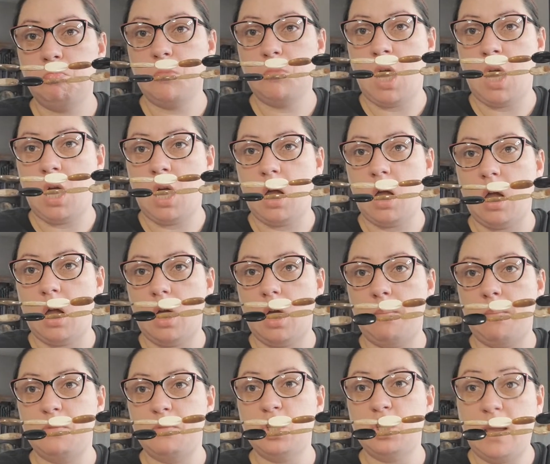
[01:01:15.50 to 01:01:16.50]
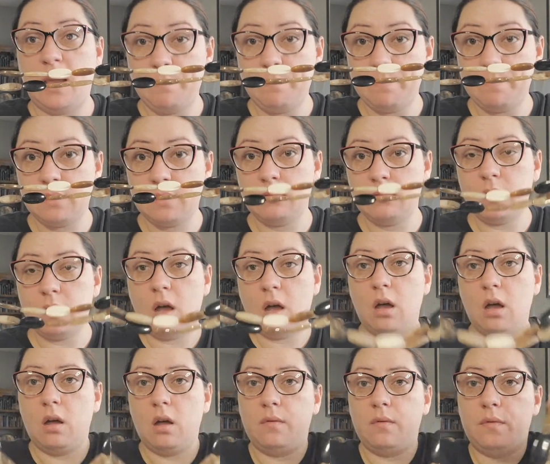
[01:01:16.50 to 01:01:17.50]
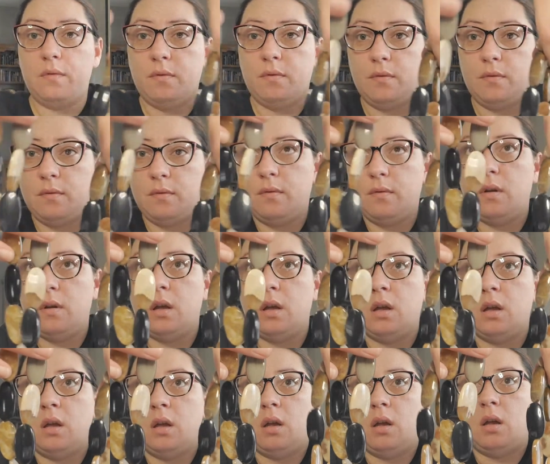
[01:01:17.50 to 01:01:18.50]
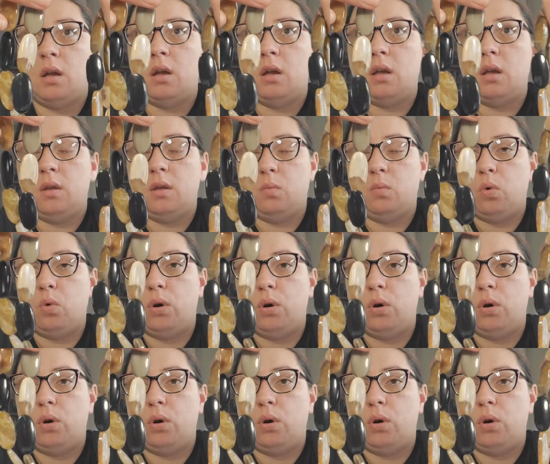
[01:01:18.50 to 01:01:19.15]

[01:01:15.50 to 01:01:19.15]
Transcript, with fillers: um, shapes of the wood